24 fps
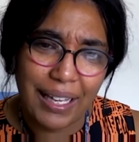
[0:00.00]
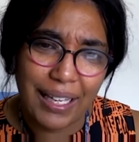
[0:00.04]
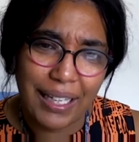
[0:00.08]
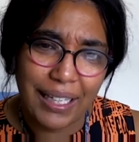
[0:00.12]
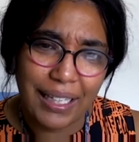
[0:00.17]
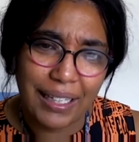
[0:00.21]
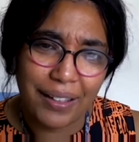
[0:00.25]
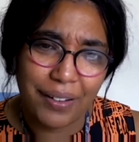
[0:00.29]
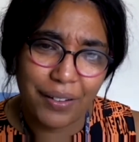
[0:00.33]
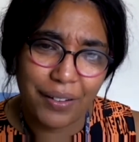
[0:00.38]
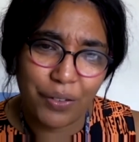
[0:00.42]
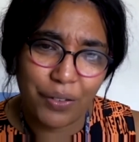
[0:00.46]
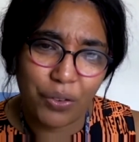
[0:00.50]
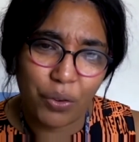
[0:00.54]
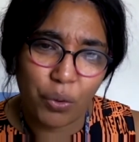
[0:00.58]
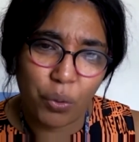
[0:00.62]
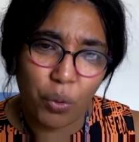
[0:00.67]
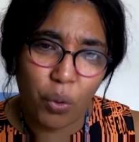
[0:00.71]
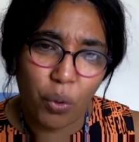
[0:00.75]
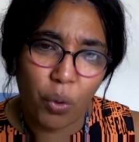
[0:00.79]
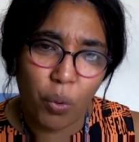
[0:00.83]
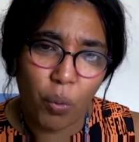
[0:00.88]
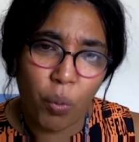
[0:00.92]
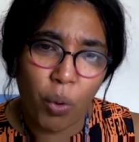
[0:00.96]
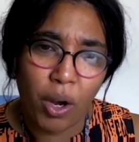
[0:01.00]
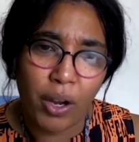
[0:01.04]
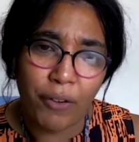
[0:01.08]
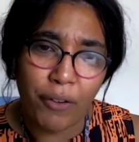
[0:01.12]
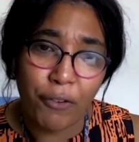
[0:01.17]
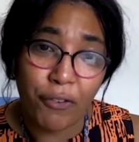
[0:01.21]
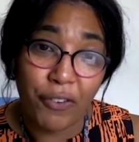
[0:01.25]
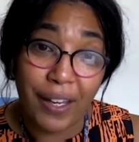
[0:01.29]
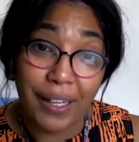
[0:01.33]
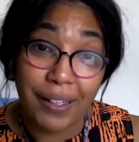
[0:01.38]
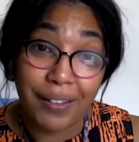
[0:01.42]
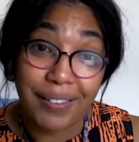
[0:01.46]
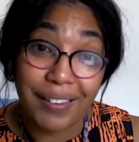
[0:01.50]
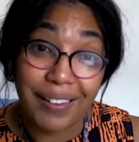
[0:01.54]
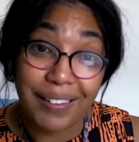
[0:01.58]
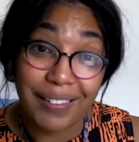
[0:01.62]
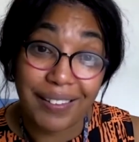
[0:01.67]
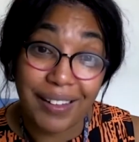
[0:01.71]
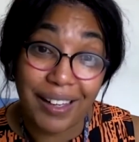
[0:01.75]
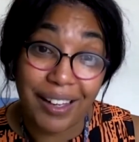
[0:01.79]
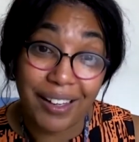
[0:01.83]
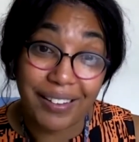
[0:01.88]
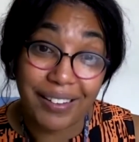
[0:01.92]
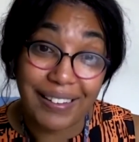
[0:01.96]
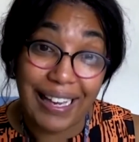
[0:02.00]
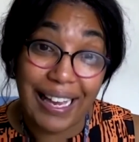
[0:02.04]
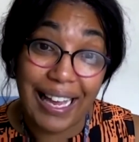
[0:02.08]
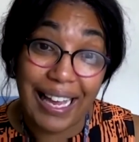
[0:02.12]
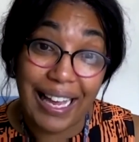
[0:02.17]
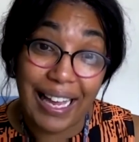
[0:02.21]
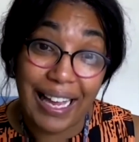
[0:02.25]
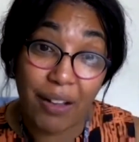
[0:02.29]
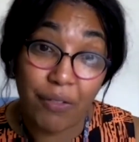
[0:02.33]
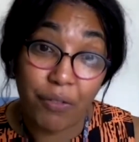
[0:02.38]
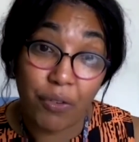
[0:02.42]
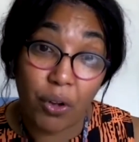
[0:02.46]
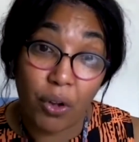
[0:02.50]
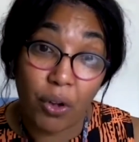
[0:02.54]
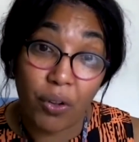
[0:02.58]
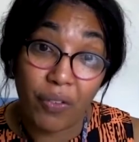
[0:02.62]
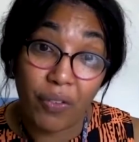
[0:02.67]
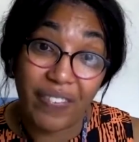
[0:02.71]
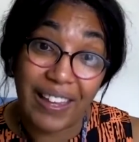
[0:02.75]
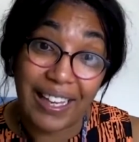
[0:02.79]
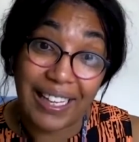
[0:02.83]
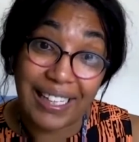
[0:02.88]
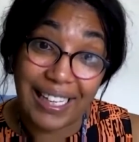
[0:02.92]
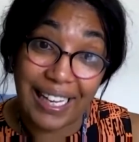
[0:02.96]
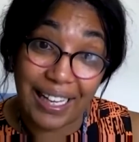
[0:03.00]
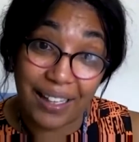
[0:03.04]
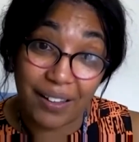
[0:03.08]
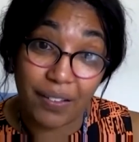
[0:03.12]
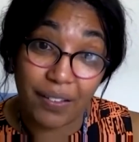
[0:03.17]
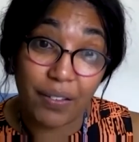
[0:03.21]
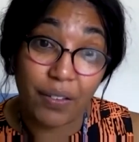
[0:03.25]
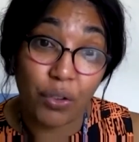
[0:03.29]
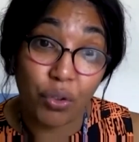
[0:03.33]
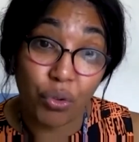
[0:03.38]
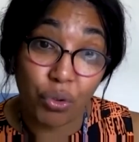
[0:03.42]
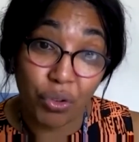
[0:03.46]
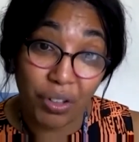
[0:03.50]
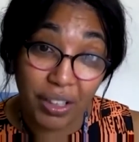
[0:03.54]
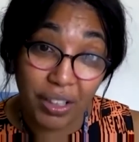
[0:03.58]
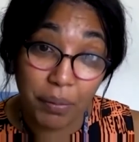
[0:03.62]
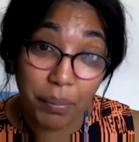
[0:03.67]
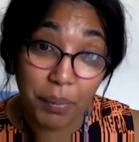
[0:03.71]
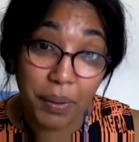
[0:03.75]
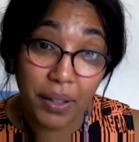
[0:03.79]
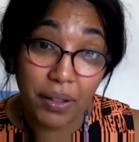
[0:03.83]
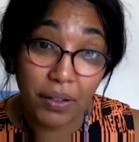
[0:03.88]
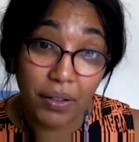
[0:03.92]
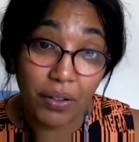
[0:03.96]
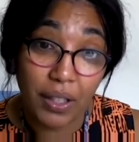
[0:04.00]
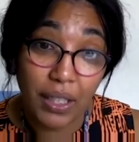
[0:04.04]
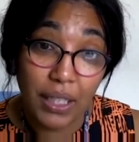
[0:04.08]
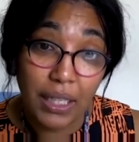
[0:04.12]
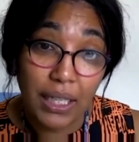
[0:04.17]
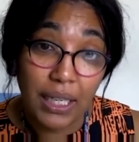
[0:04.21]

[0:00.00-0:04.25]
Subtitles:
is what effects it's going to have on their cancer treatment.